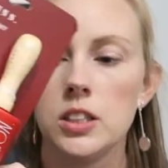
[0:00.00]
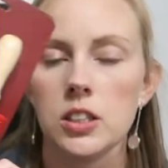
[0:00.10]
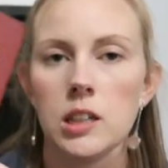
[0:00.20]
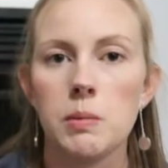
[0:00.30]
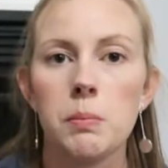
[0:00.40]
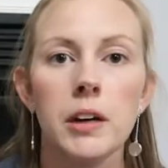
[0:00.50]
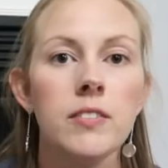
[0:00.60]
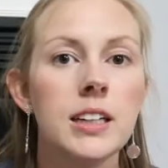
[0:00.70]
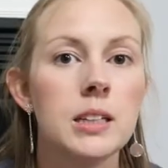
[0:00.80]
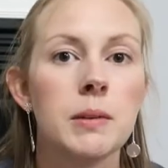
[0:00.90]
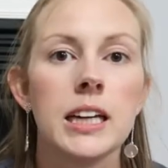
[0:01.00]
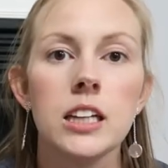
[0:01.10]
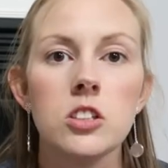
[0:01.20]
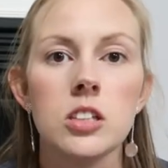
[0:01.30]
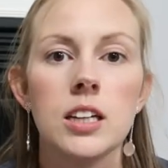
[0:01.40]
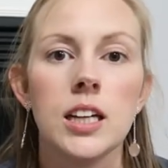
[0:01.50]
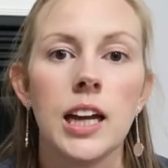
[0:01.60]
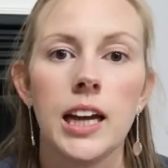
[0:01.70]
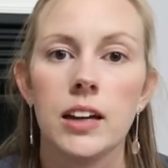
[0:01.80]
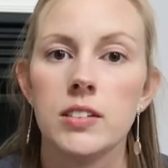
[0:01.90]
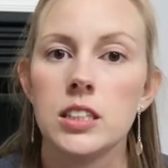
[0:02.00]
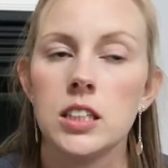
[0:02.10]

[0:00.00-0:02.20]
these are gonna be perfect in my kitchen. I have a